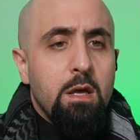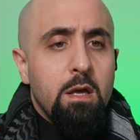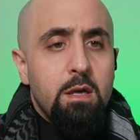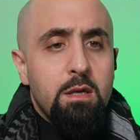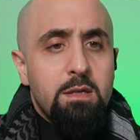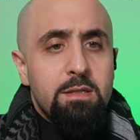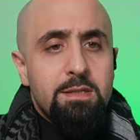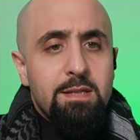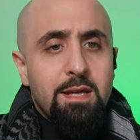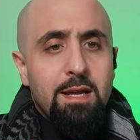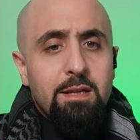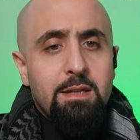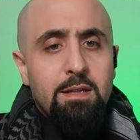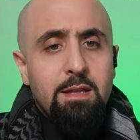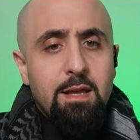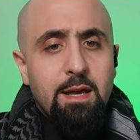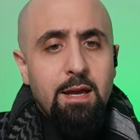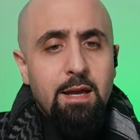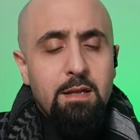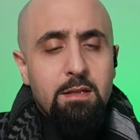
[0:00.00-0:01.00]
He
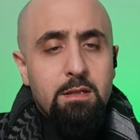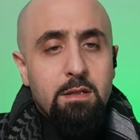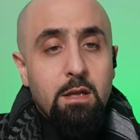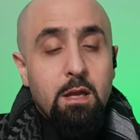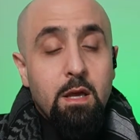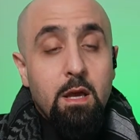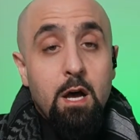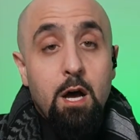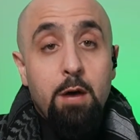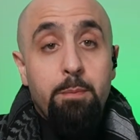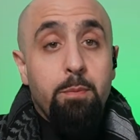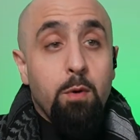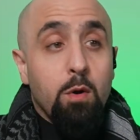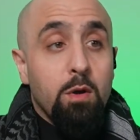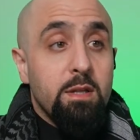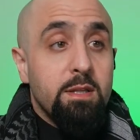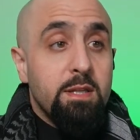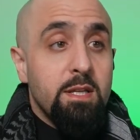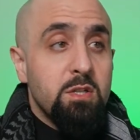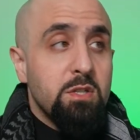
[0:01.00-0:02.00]
said that a
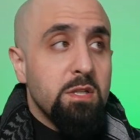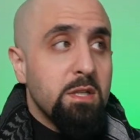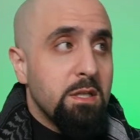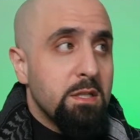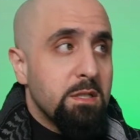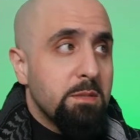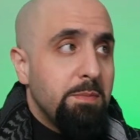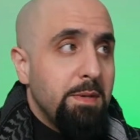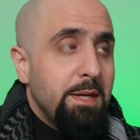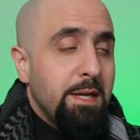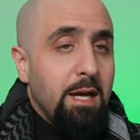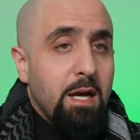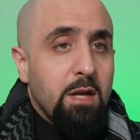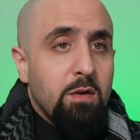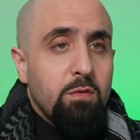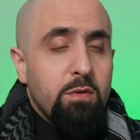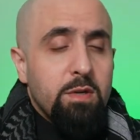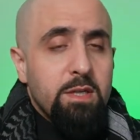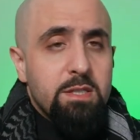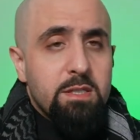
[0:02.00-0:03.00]
politician is being
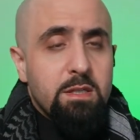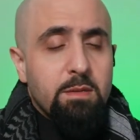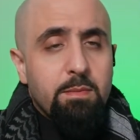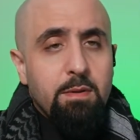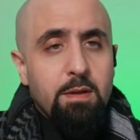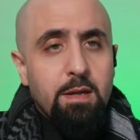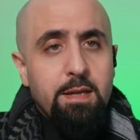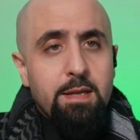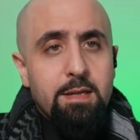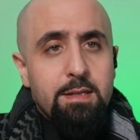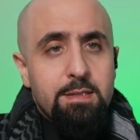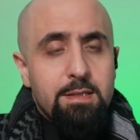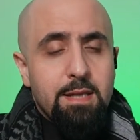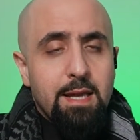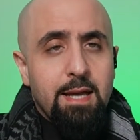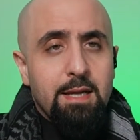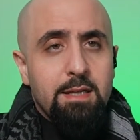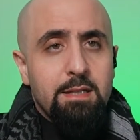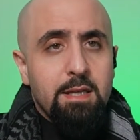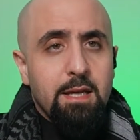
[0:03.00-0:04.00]
unreasonable and is
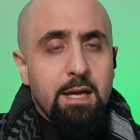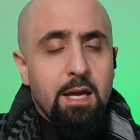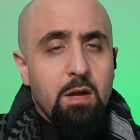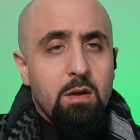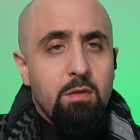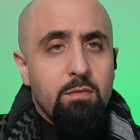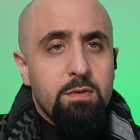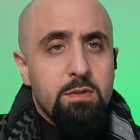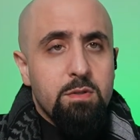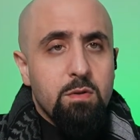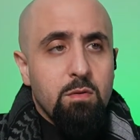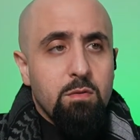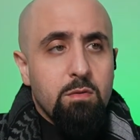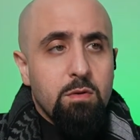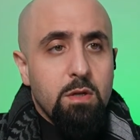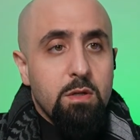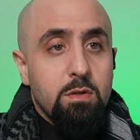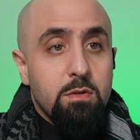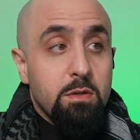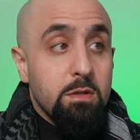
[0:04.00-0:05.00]
acting out of his
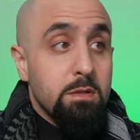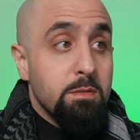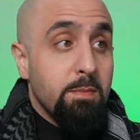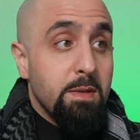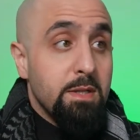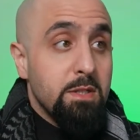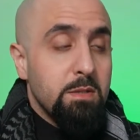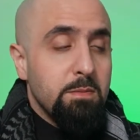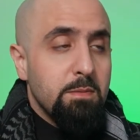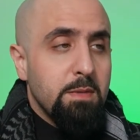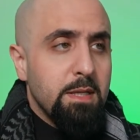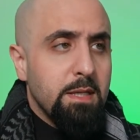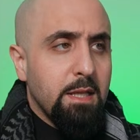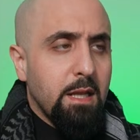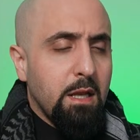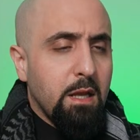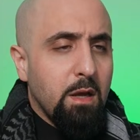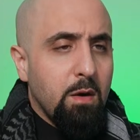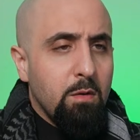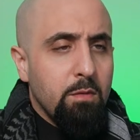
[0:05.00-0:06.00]
own interest. Benjamin
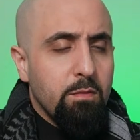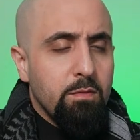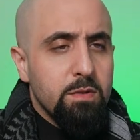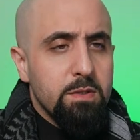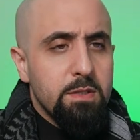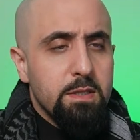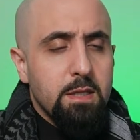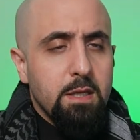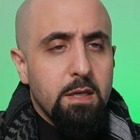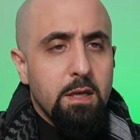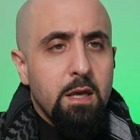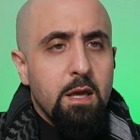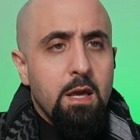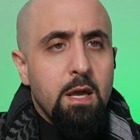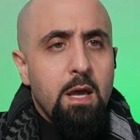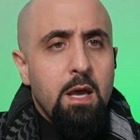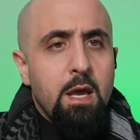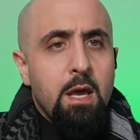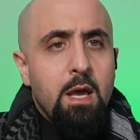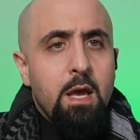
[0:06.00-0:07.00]
Netanyahu, obviously.
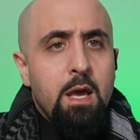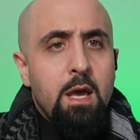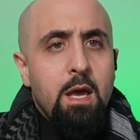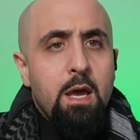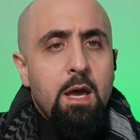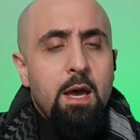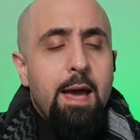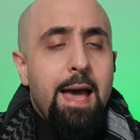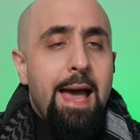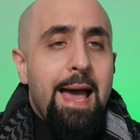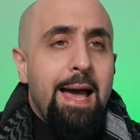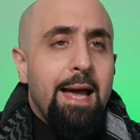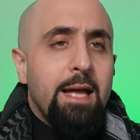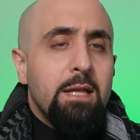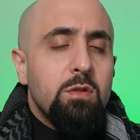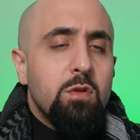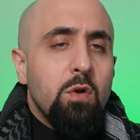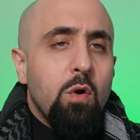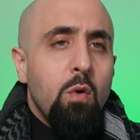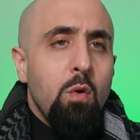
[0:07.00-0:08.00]

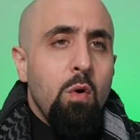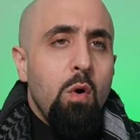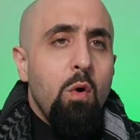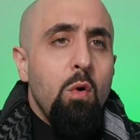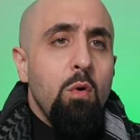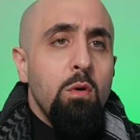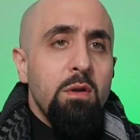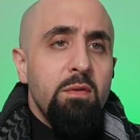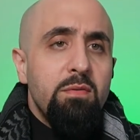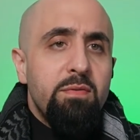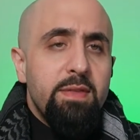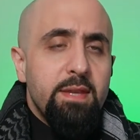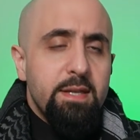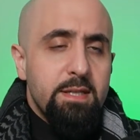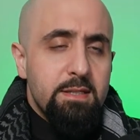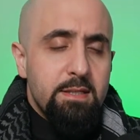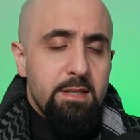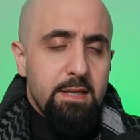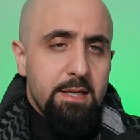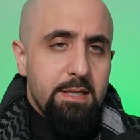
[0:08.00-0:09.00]
And all of
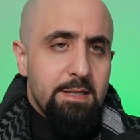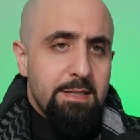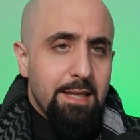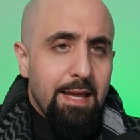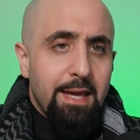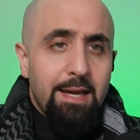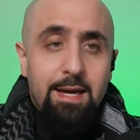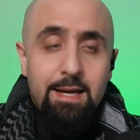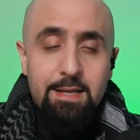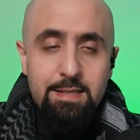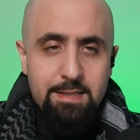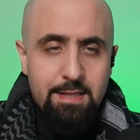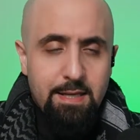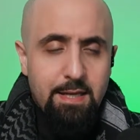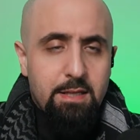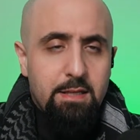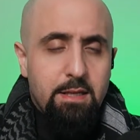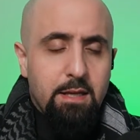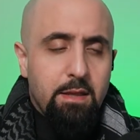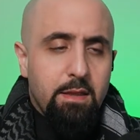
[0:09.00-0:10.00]
this is, like I
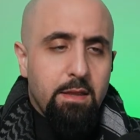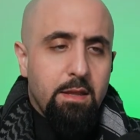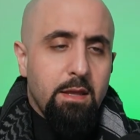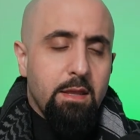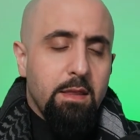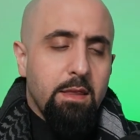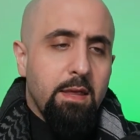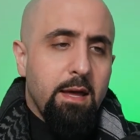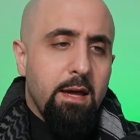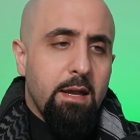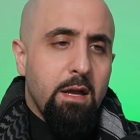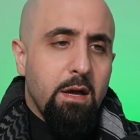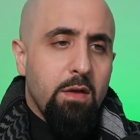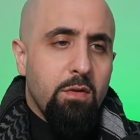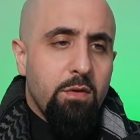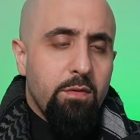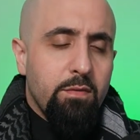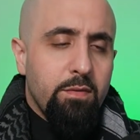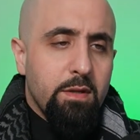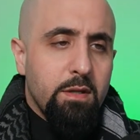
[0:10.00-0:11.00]
said in that
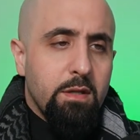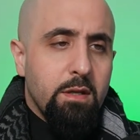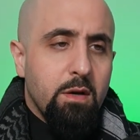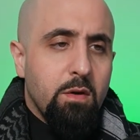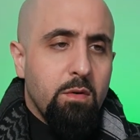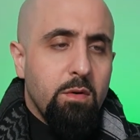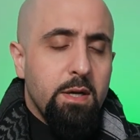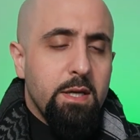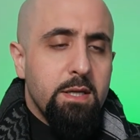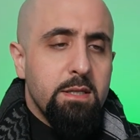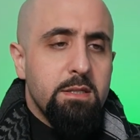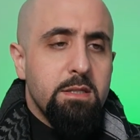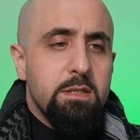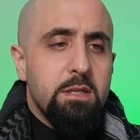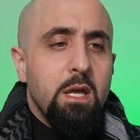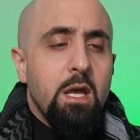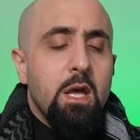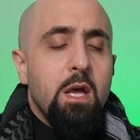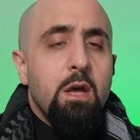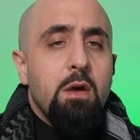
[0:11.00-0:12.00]
other video,
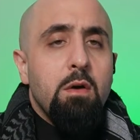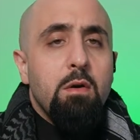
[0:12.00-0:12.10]
is